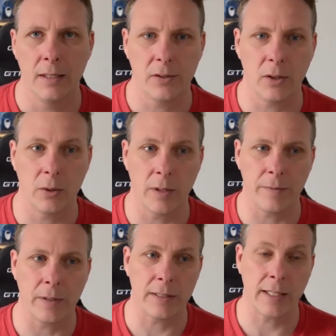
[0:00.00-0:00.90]
So if
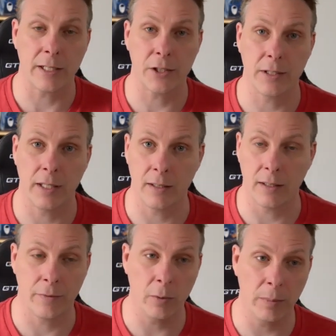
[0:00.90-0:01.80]
you can take
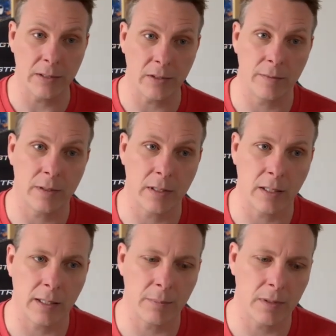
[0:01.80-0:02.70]
a few minutes out of your
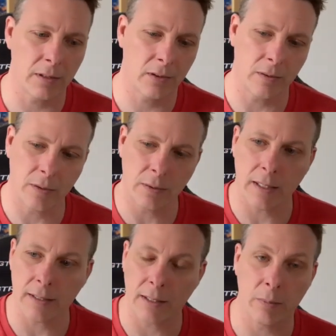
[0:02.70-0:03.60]
time to sort of do
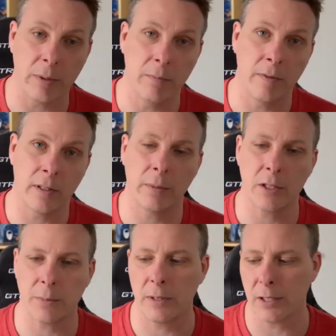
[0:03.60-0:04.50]
that, that would be very
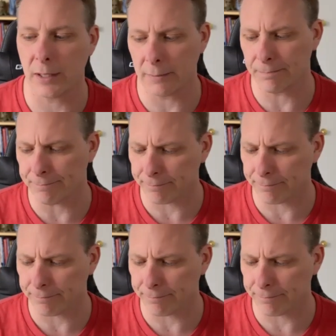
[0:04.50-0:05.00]
much appreciated.